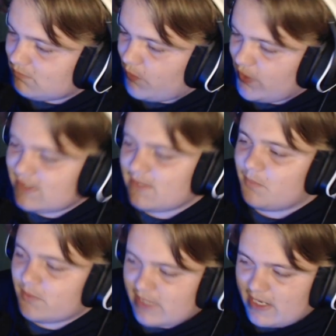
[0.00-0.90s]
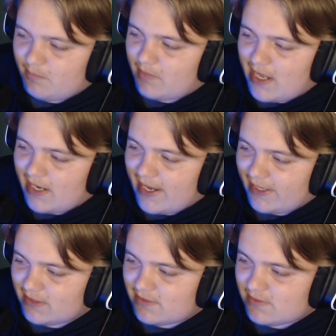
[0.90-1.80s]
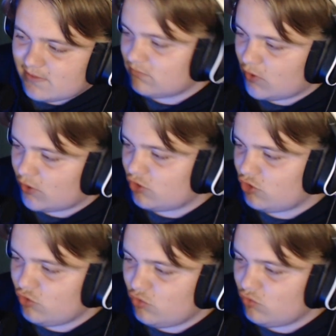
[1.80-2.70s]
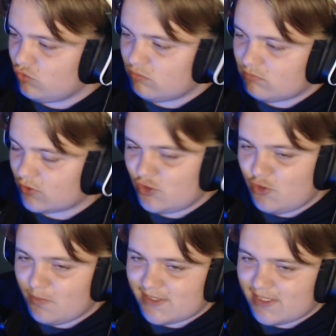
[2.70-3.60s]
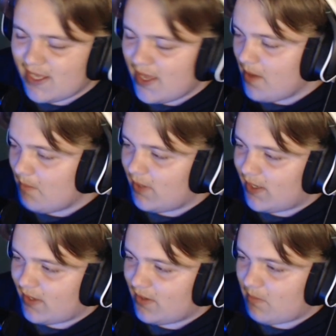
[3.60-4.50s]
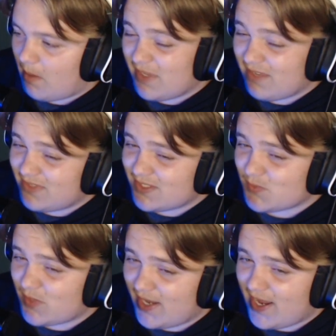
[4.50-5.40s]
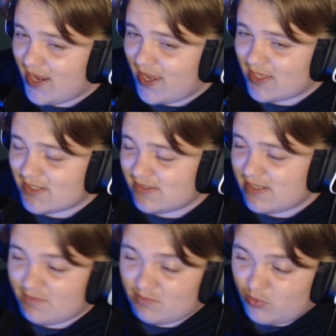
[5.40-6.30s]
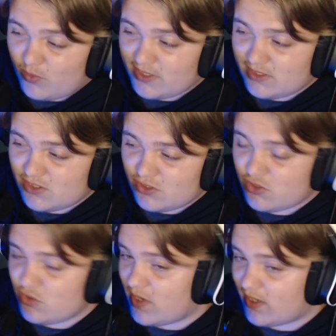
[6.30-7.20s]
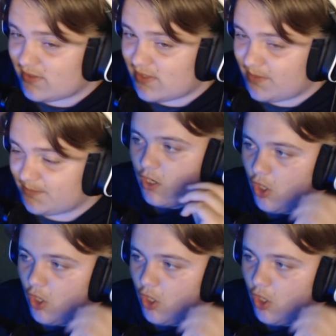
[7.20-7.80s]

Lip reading: Pretty simple setup. I like it. Not too busy, but I'm gonna give this one a 7.2 out of 10.